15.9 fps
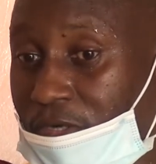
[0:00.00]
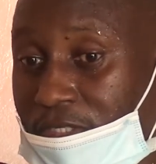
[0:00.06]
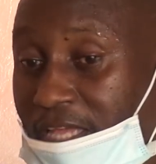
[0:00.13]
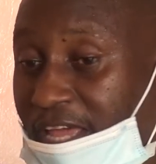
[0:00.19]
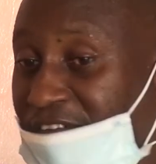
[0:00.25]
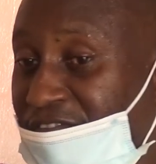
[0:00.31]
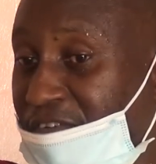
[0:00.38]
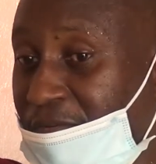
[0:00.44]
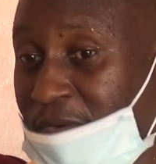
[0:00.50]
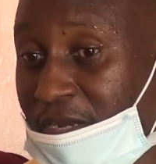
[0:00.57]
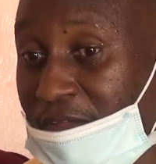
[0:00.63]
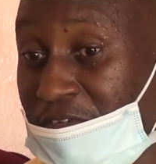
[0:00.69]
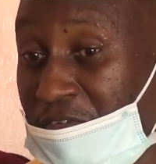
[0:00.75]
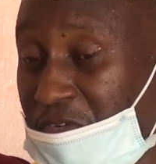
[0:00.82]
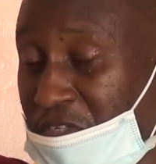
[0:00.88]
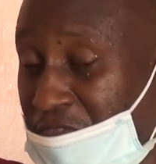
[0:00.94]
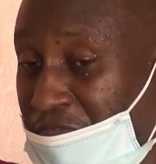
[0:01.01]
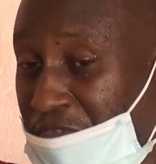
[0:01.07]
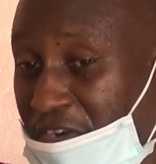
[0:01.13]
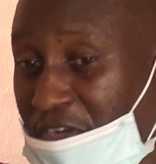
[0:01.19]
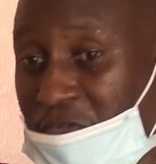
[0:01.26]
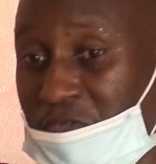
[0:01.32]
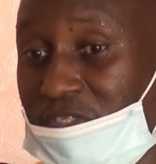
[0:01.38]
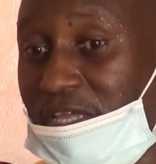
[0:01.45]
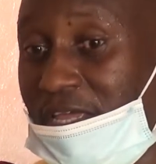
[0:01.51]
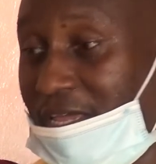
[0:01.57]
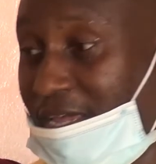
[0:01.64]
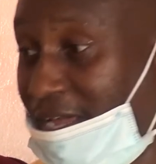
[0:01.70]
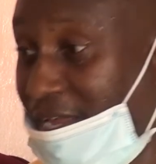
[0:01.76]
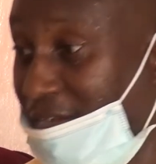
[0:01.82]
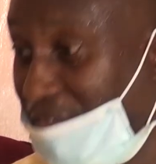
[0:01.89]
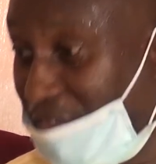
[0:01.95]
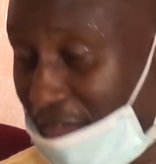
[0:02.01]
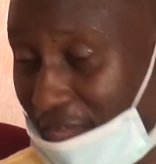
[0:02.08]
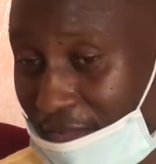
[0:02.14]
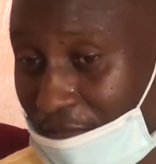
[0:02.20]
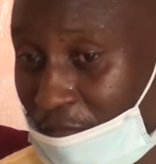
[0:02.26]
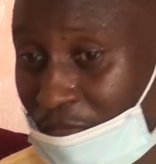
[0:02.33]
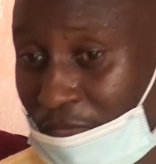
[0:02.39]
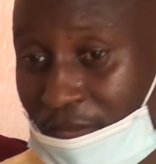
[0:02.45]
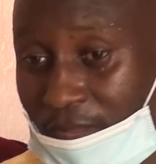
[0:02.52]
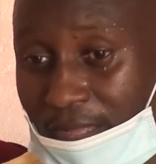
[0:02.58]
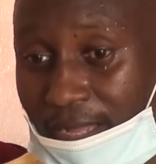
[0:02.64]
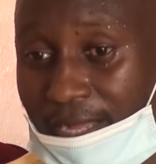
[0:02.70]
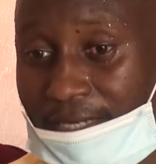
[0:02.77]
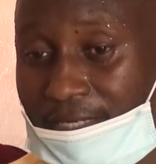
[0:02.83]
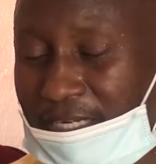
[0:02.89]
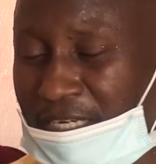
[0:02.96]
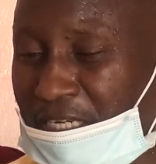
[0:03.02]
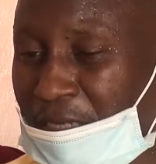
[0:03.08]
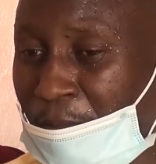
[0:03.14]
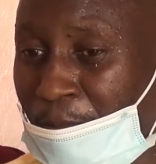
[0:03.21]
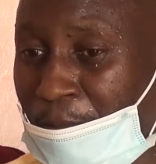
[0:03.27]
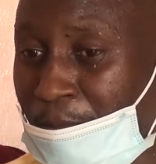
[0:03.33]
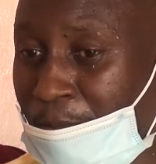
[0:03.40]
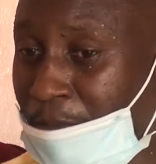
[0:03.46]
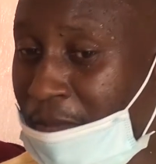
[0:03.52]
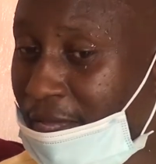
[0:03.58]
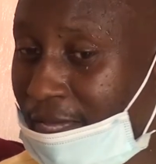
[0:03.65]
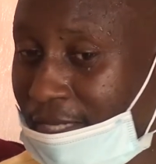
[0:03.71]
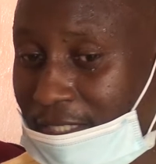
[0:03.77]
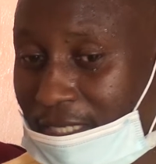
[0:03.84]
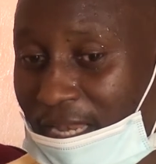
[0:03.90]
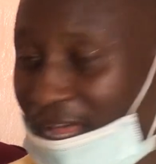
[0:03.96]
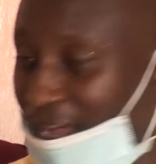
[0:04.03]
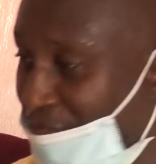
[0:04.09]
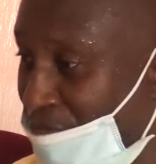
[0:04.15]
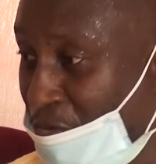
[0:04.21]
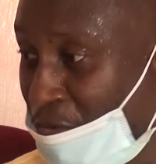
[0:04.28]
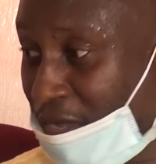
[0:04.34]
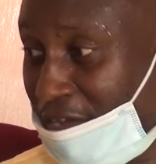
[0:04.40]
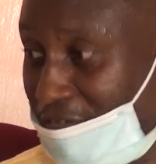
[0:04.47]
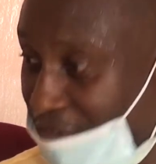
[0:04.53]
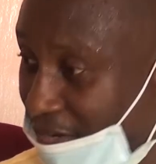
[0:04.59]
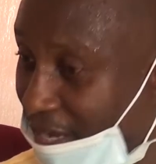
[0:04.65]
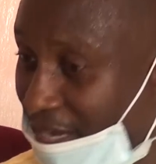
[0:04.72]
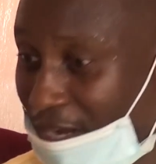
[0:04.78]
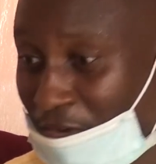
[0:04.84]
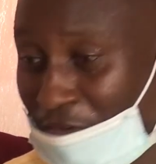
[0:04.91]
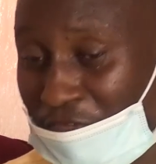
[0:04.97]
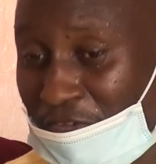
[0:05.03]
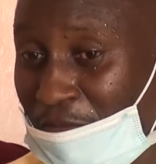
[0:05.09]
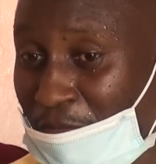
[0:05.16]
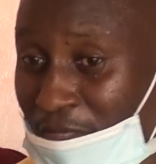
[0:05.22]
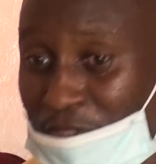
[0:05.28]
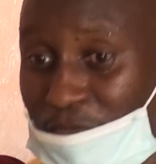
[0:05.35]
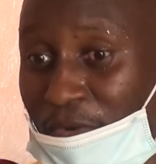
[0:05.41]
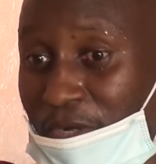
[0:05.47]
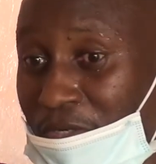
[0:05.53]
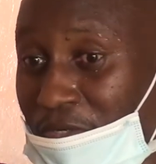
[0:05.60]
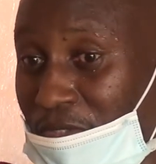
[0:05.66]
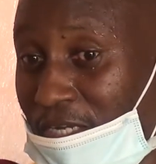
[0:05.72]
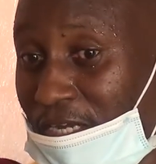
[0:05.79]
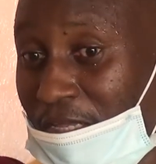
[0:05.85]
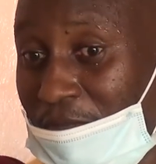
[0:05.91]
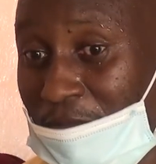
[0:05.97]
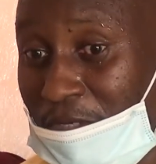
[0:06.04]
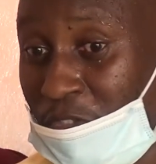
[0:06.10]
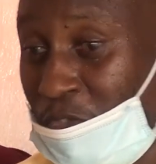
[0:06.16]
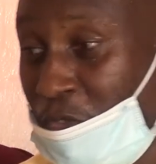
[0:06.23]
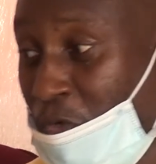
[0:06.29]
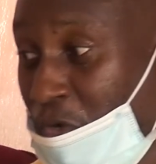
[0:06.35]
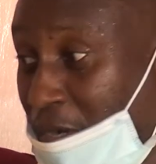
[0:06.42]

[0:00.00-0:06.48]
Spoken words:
everybody was free to say anything, and the biggest laugh you'll ever get out of him is when you tell him a joke